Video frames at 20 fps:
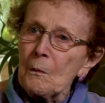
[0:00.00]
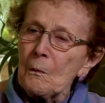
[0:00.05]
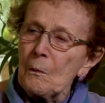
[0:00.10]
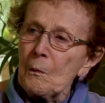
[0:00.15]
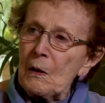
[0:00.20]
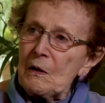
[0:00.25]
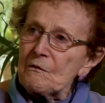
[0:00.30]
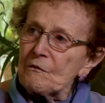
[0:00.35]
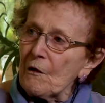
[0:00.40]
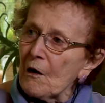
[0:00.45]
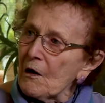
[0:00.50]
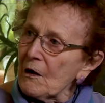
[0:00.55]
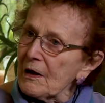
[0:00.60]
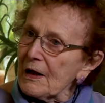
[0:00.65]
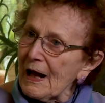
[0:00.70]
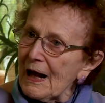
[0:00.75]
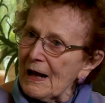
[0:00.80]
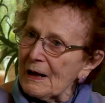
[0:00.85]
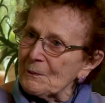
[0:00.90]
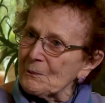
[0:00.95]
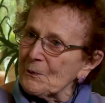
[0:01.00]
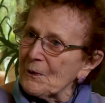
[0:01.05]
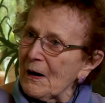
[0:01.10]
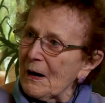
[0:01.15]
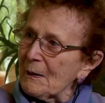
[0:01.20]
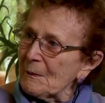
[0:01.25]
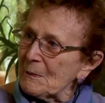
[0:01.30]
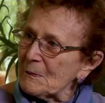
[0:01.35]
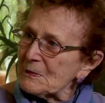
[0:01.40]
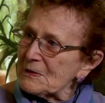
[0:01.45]
We've all had
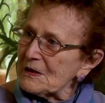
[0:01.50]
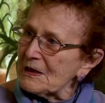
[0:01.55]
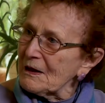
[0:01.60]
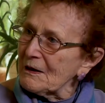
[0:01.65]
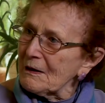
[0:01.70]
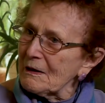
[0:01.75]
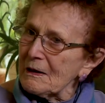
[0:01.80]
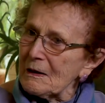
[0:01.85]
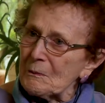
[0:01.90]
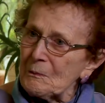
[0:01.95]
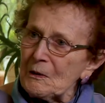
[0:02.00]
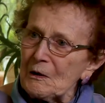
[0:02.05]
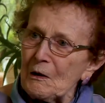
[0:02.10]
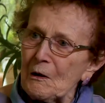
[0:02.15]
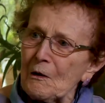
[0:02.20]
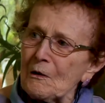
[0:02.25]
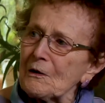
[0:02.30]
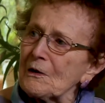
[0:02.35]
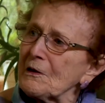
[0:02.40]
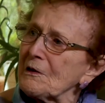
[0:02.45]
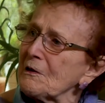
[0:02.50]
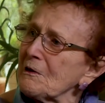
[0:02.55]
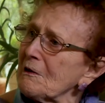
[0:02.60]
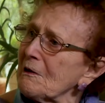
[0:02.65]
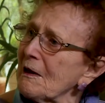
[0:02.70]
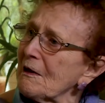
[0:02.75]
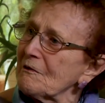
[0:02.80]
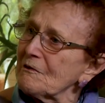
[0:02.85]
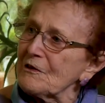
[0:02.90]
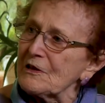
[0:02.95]
problems here and we all
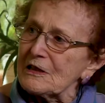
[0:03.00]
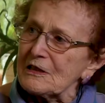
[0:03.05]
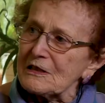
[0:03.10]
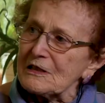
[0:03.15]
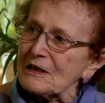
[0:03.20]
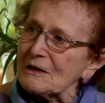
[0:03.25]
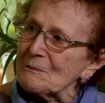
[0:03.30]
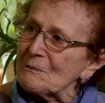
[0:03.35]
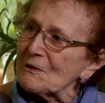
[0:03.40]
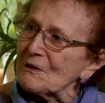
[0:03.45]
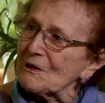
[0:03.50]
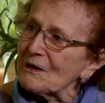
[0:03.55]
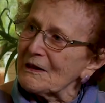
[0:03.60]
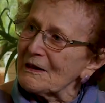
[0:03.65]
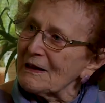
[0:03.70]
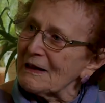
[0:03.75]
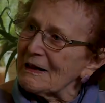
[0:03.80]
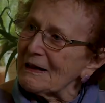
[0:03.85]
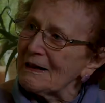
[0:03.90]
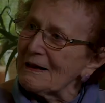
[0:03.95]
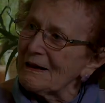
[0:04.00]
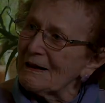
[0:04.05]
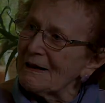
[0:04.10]
love this community.